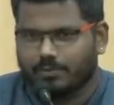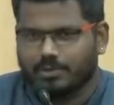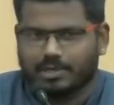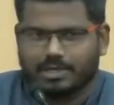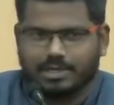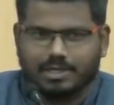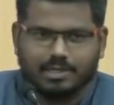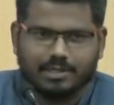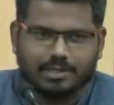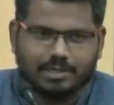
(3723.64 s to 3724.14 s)
to
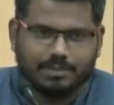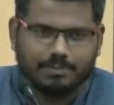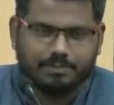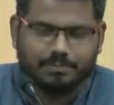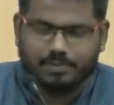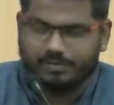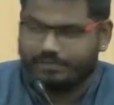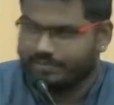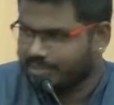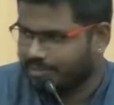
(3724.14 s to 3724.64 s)
what
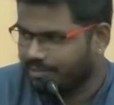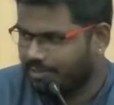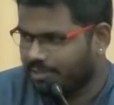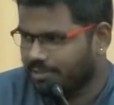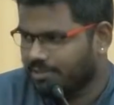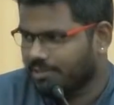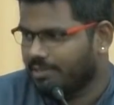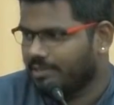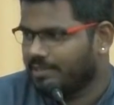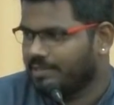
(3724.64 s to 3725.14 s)
Professor
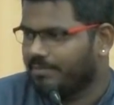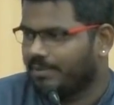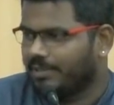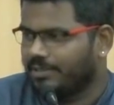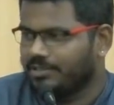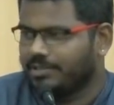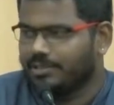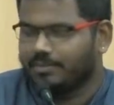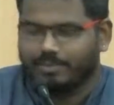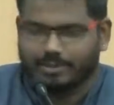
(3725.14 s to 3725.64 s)
Dixit has
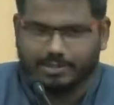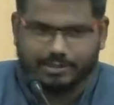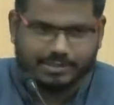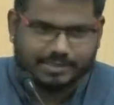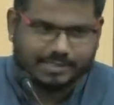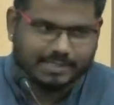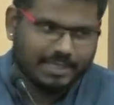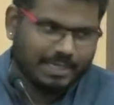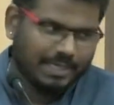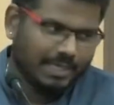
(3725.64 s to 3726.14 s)
mentioned,
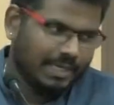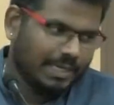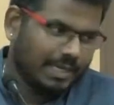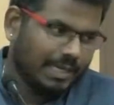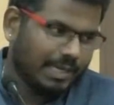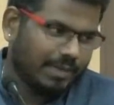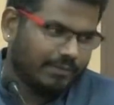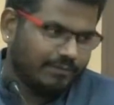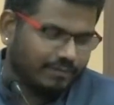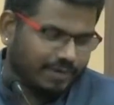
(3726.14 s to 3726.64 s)
because
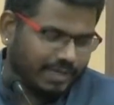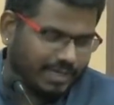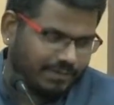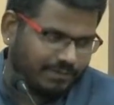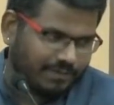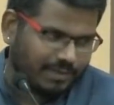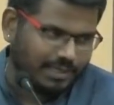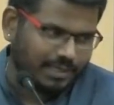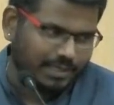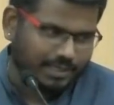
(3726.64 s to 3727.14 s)
I'm
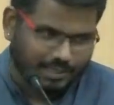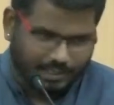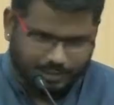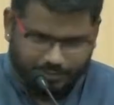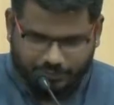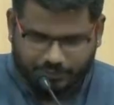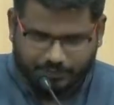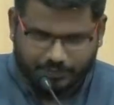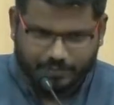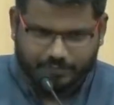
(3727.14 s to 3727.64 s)
very, very
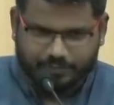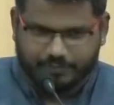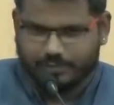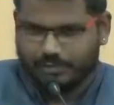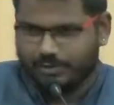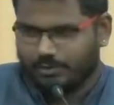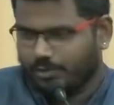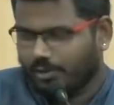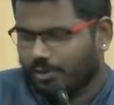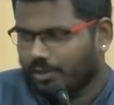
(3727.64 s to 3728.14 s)
grateful
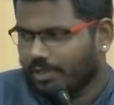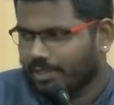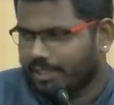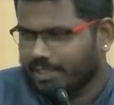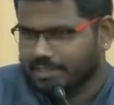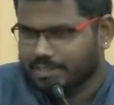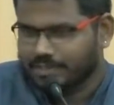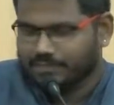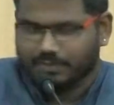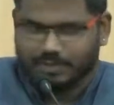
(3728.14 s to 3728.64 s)
to the
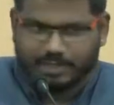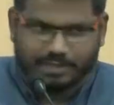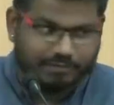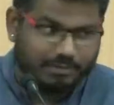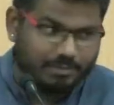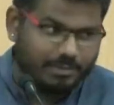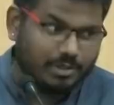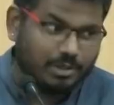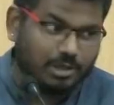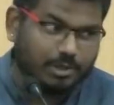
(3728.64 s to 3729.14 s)
organizers for
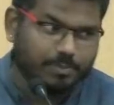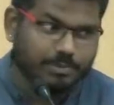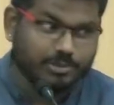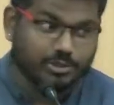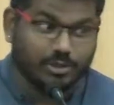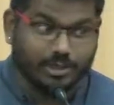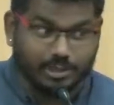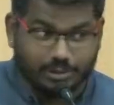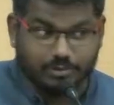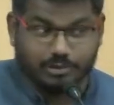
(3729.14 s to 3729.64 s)
giving me an
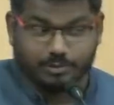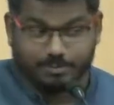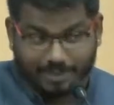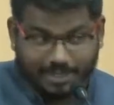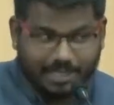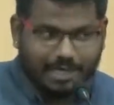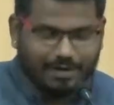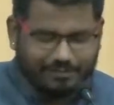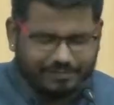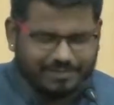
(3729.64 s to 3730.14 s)
opportunity to
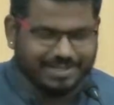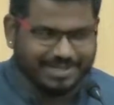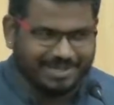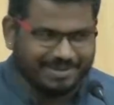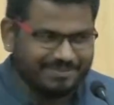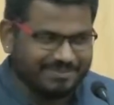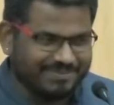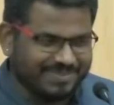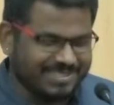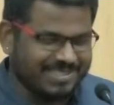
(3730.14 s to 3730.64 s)
speak after
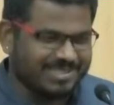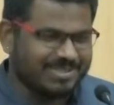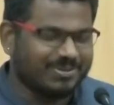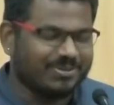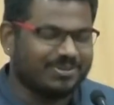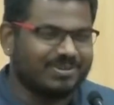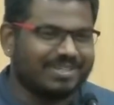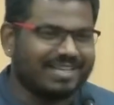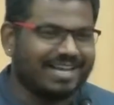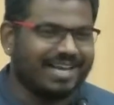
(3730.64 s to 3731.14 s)
him.
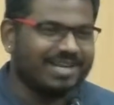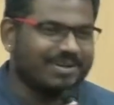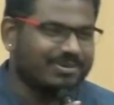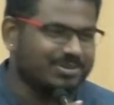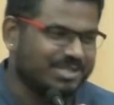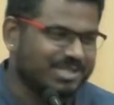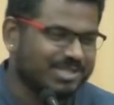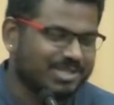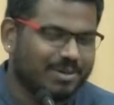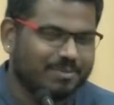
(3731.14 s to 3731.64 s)
So I'll
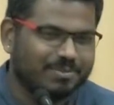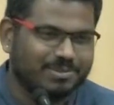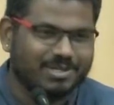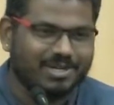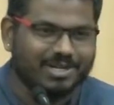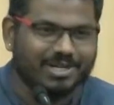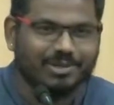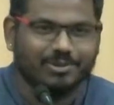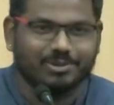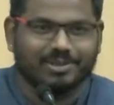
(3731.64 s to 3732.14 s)
use this
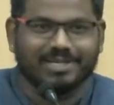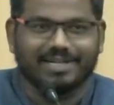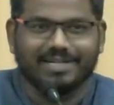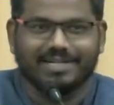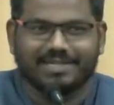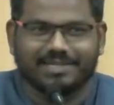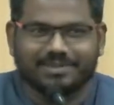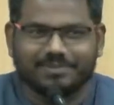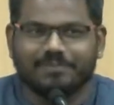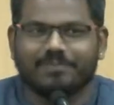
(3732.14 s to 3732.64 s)
opportunity to the
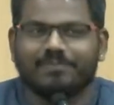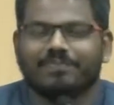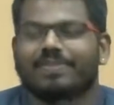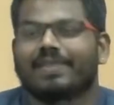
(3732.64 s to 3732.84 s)
hilt.